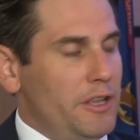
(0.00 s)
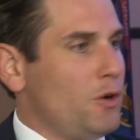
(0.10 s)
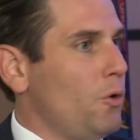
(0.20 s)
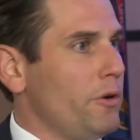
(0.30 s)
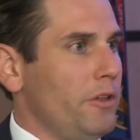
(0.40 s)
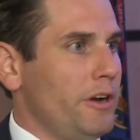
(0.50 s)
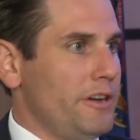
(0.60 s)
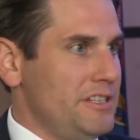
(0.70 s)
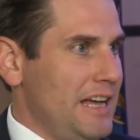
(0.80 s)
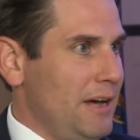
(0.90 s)

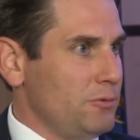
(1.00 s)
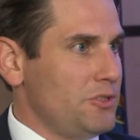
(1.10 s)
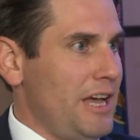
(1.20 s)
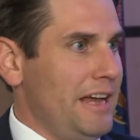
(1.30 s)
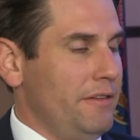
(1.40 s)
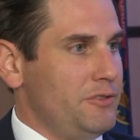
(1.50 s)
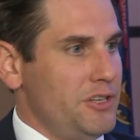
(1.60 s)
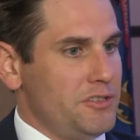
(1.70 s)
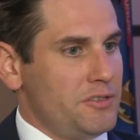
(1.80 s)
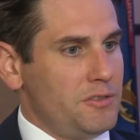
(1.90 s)
corollaries outside of
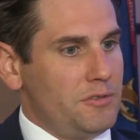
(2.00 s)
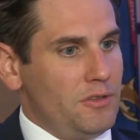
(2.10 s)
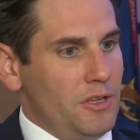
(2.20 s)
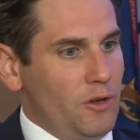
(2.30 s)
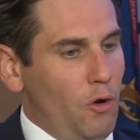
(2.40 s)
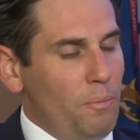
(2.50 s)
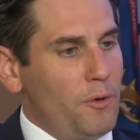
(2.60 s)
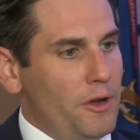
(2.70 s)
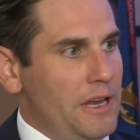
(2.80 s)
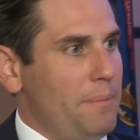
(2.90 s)
just the
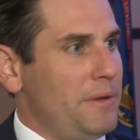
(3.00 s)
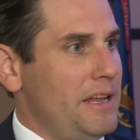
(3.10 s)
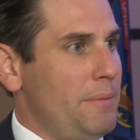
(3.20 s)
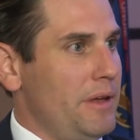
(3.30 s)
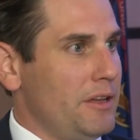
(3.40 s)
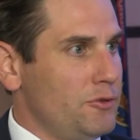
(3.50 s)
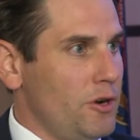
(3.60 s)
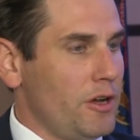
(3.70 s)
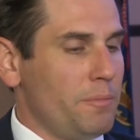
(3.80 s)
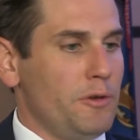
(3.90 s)
opioid epidemic and
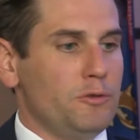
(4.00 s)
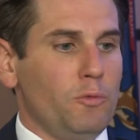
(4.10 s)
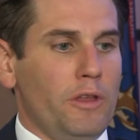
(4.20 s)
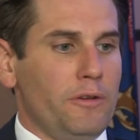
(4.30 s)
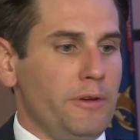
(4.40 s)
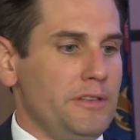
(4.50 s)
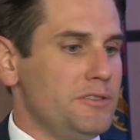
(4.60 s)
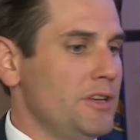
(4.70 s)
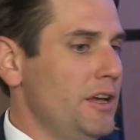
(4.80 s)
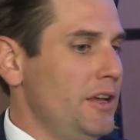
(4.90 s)
drug abuse, whether
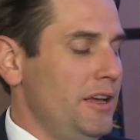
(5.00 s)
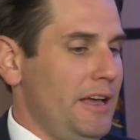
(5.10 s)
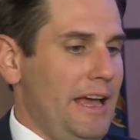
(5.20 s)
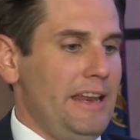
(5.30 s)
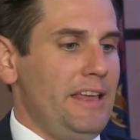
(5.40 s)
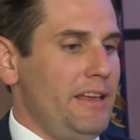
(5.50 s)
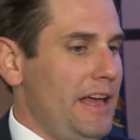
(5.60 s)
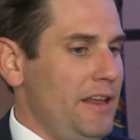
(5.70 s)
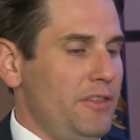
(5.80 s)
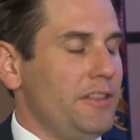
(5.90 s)
it's
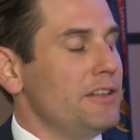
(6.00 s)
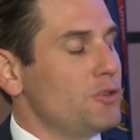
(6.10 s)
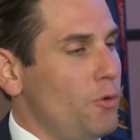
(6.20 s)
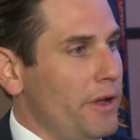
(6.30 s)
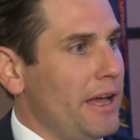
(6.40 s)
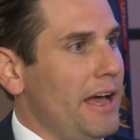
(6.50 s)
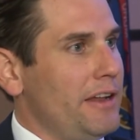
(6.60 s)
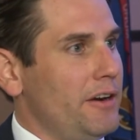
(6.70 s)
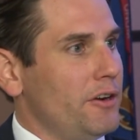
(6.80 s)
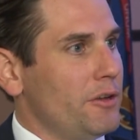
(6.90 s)
anything that's going on
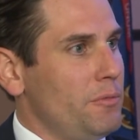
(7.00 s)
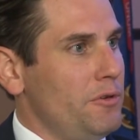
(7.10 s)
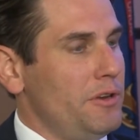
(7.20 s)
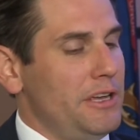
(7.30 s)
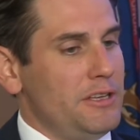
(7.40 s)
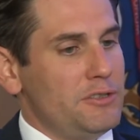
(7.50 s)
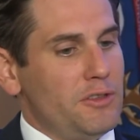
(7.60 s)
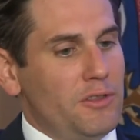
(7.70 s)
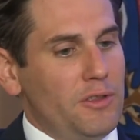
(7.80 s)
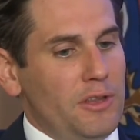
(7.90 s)
in our communities
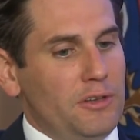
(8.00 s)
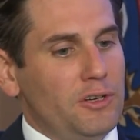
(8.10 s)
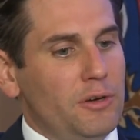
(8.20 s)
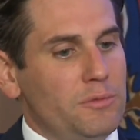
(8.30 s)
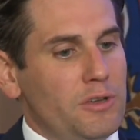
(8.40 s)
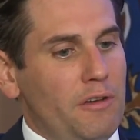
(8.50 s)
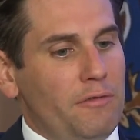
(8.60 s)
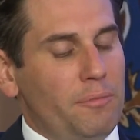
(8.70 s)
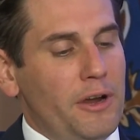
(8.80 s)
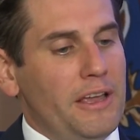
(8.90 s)
in terms
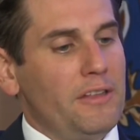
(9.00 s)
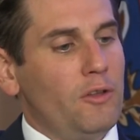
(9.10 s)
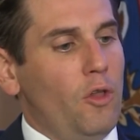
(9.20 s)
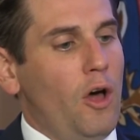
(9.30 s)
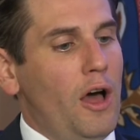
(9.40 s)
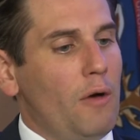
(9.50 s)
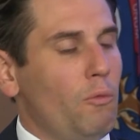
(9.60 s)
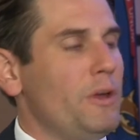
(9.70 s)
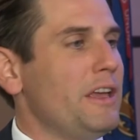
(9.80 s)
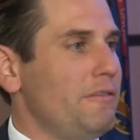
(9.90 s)
of breaking the law.
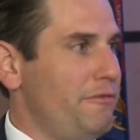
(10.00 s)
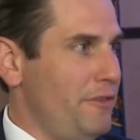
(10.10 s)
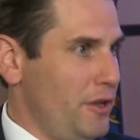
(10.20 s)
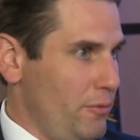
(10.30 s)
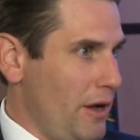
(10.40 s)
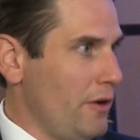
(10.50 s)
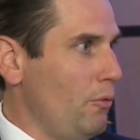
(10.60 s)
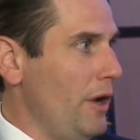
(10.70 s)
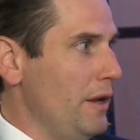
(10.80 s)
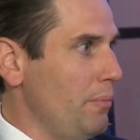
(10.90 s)
We can figure out a
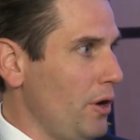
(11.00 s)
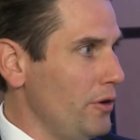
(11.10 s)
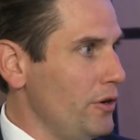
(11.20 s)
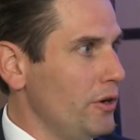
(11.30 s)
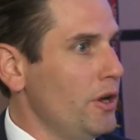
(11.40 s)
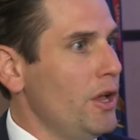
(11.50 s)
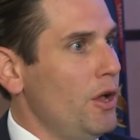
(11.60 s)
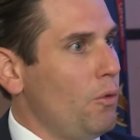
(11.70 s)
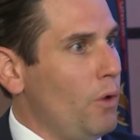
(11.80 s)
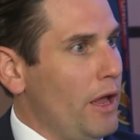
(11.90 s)
way to partner
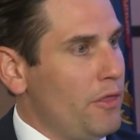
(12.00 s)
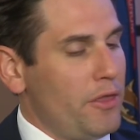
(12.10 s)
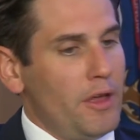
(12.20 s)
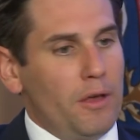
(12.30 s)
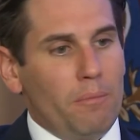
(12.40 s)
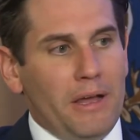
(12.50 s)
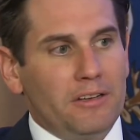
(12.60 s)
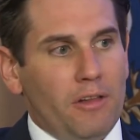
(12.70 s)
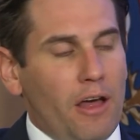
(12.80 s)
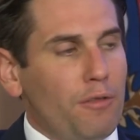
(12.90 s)
with
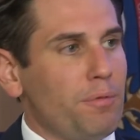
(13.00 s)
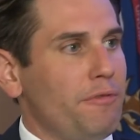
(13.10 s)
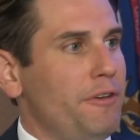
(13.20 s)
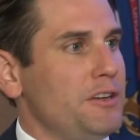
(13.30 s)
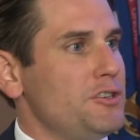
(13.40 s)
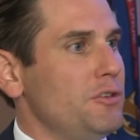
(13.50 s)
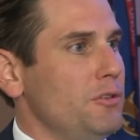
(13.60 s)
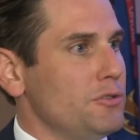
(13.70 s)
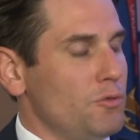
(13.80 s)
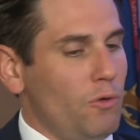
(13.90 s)
mental health
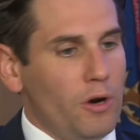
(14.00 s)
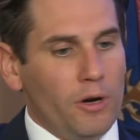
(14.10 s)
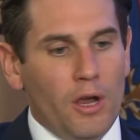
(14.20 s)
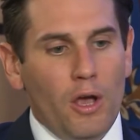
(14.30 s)
professionals or